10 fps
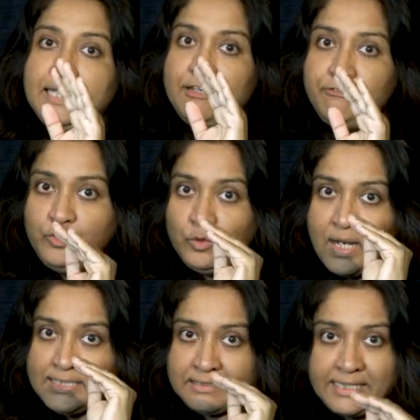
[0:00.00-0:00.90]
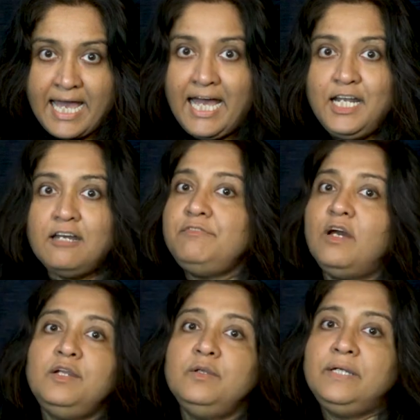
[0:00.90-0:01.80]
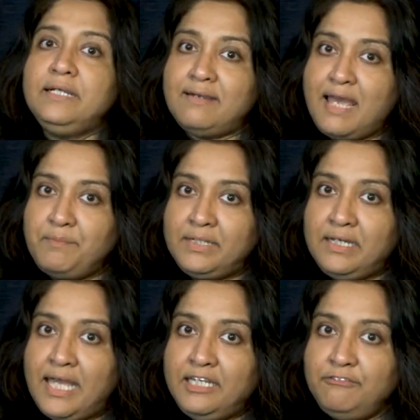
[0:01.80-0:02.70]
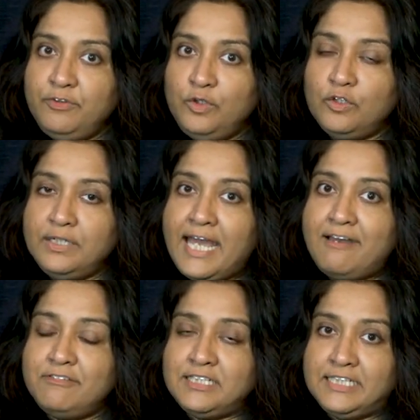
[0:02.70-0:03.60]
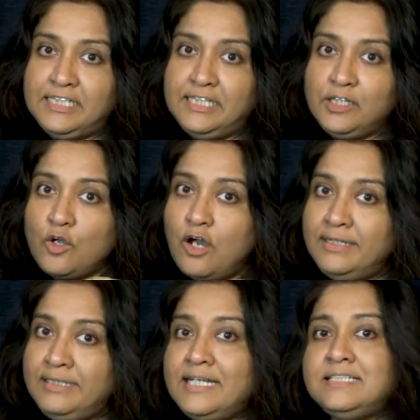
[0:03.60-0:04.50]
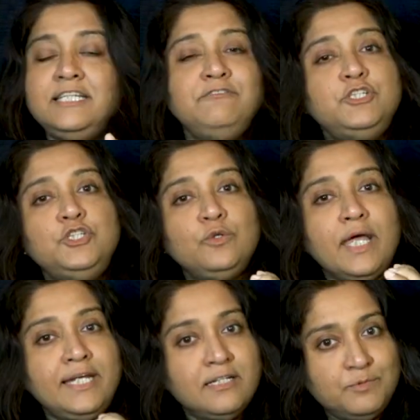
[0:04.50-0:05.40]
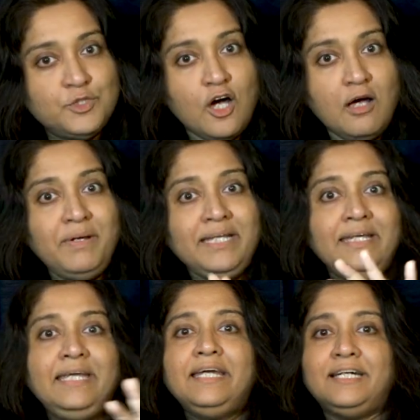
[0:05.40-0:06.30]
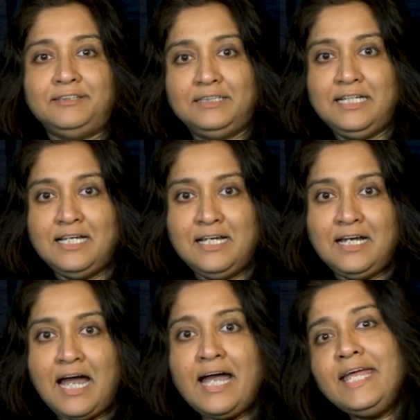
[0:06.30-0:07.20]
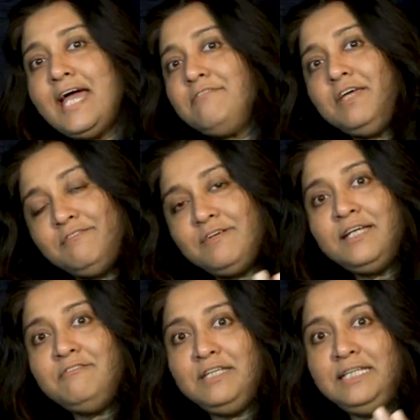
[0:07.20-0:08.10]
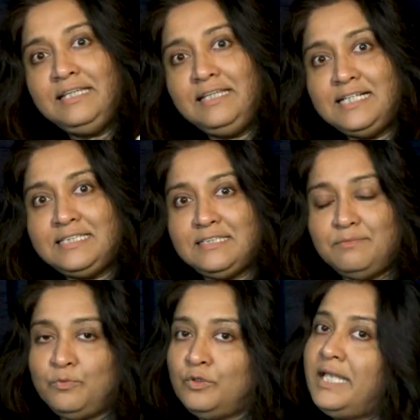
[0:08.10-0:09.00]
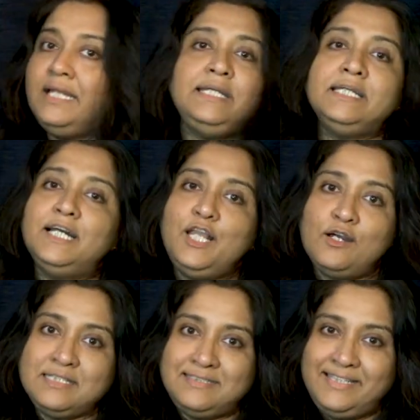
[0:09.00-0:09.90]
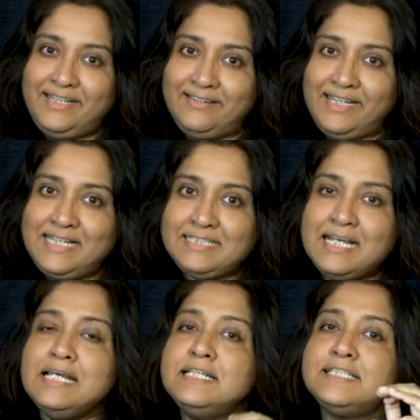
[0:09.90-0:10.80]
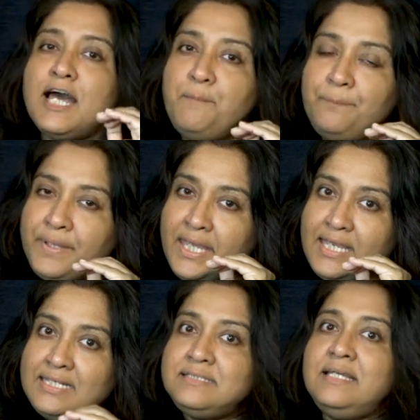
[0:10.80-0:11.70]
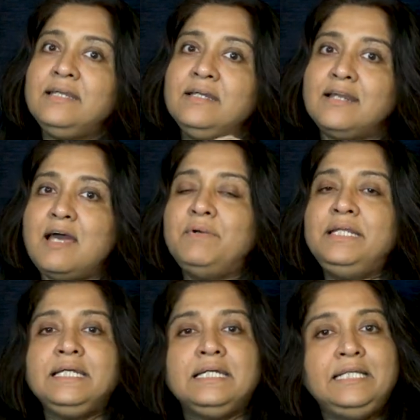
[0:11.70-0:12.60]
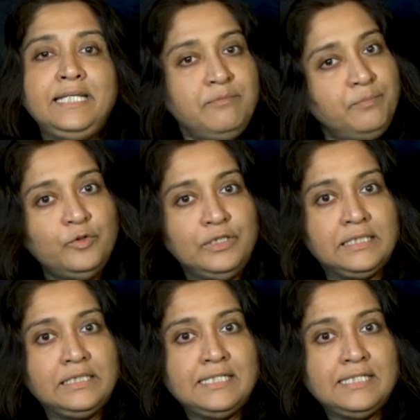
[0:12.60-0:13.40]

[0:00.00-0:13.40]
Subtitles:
if you are scared of not knowing grammar and if you don't have a context in which you can absorb it, here I have given within this more than a year-long series some basic grammatical input,